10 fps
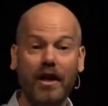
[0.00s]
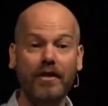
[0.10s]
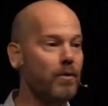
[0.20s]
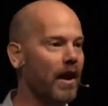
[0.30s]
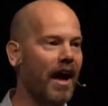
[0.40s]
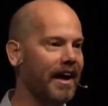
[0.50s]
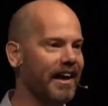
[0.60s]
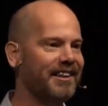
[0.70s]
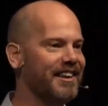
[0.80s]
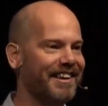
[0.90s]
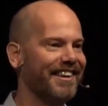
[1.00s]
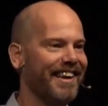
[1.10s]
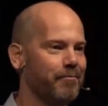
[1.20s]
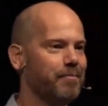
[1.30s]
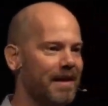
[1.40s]
No lie, it did.
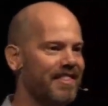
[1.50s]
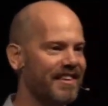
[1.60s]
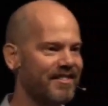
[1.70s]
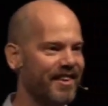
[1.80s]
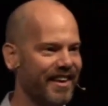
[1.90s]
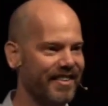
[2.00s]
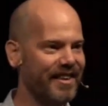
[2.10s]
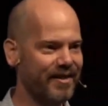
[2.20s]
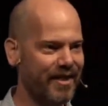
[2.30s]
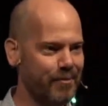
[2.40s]
It would be this, it